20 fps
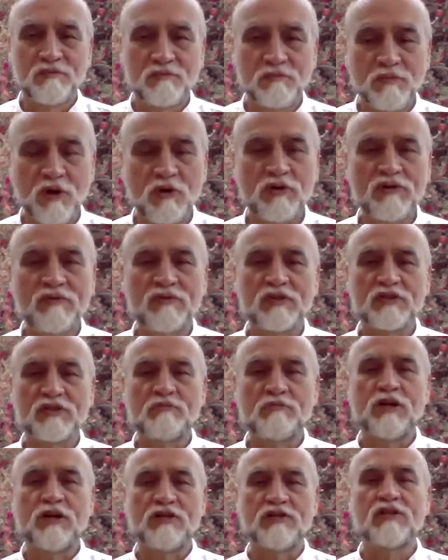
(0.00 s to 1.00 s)
mode of
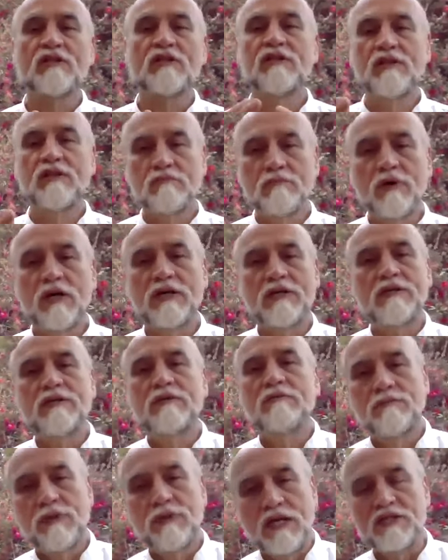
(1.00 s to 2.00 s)
expression that might
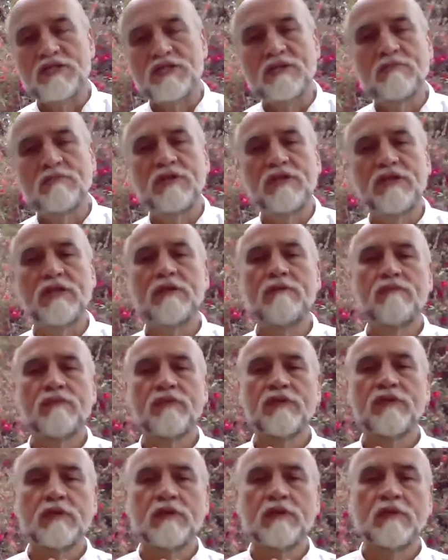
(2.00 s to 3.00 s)
possibly
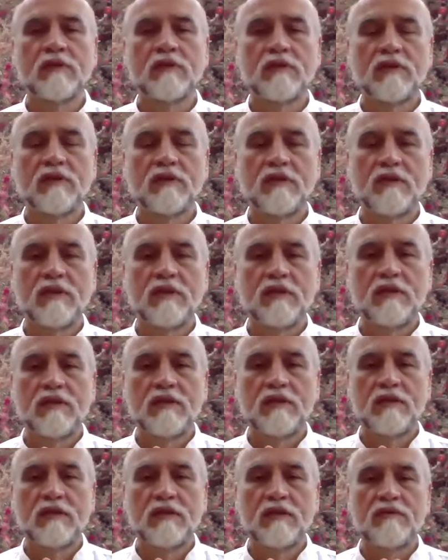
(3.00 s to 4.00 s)

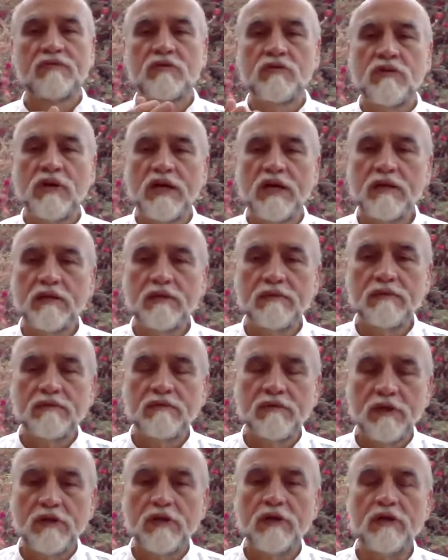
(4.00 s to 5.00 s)
have created
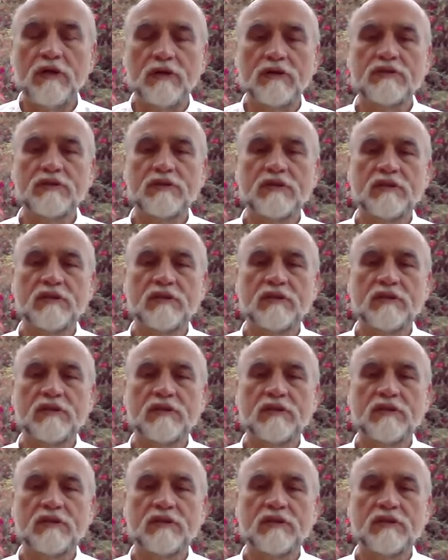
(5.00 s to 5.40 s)
hurt